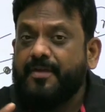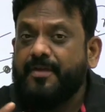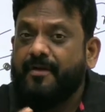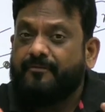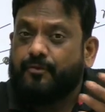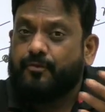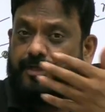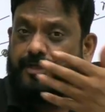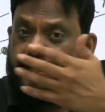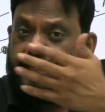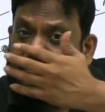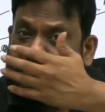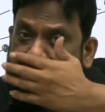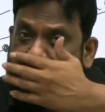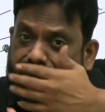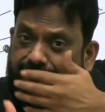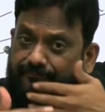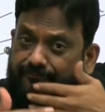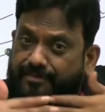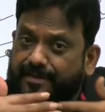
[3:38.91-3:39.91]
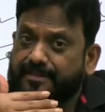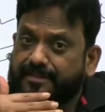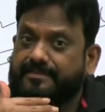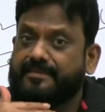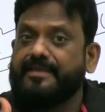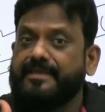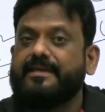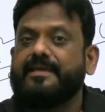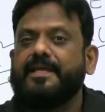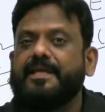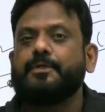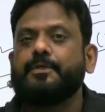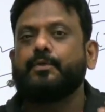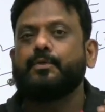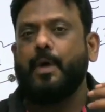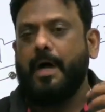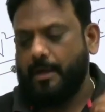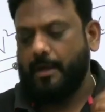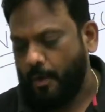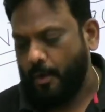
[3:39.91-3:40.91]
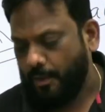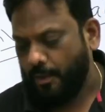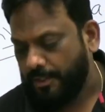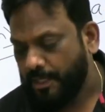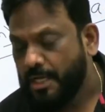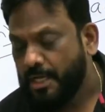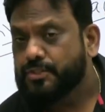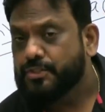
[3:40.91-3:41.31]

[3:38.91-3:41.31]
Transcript: we have to take everything into account.